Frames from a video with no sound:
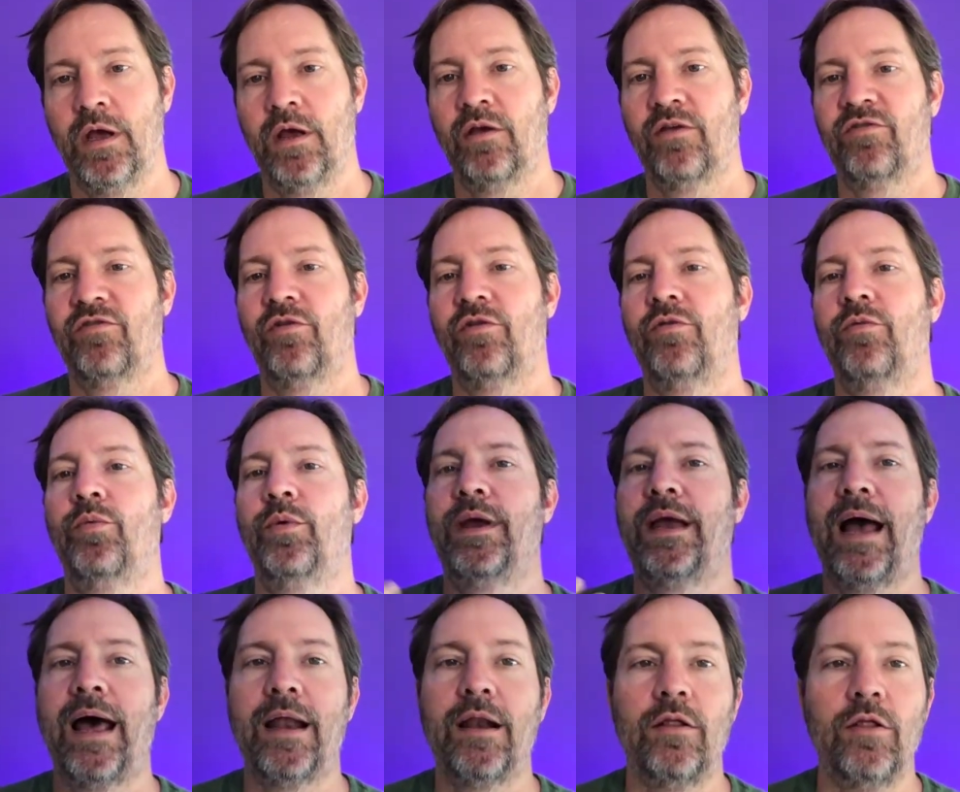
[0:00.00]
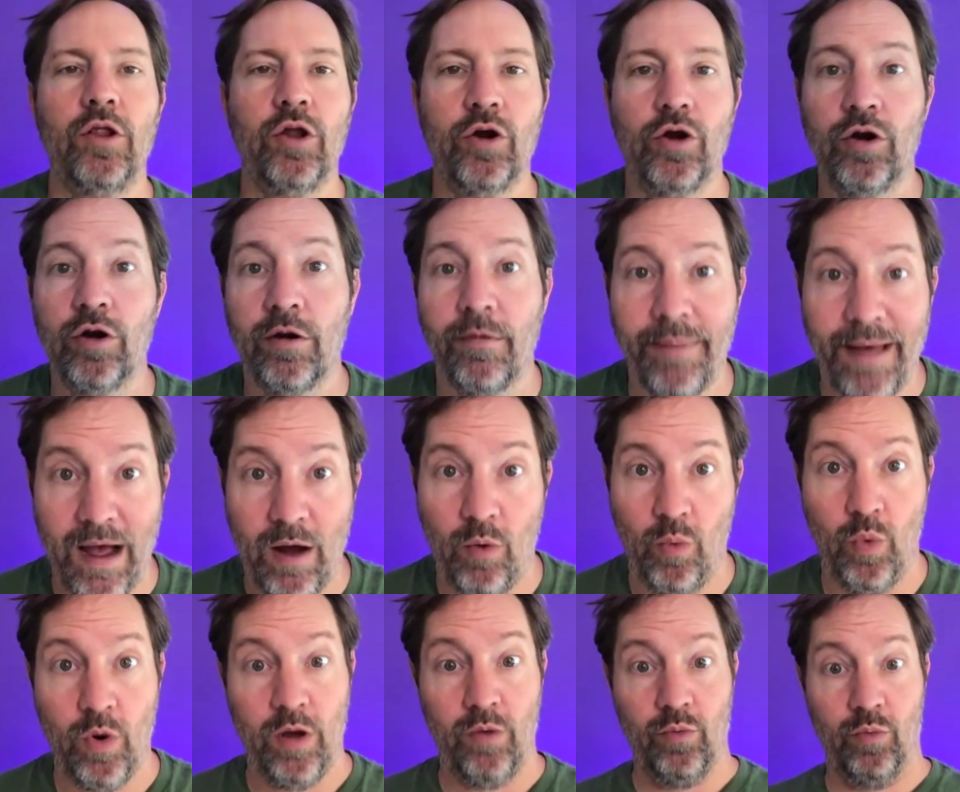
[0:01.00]
So we got to learn about
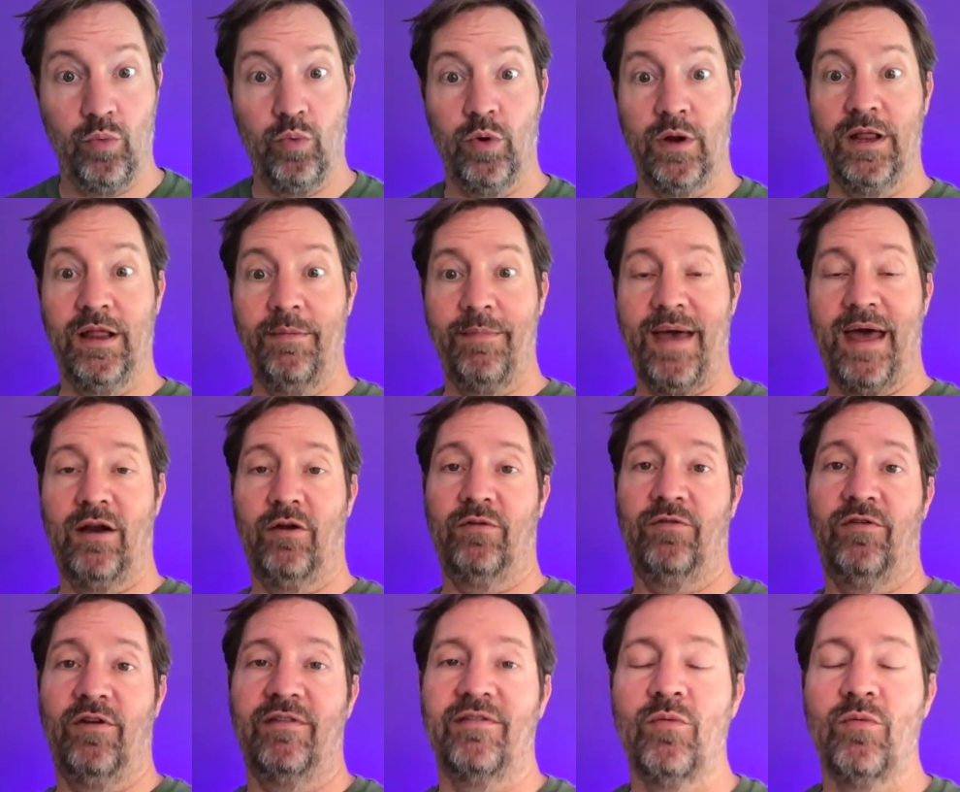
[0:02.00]
what really matters to us.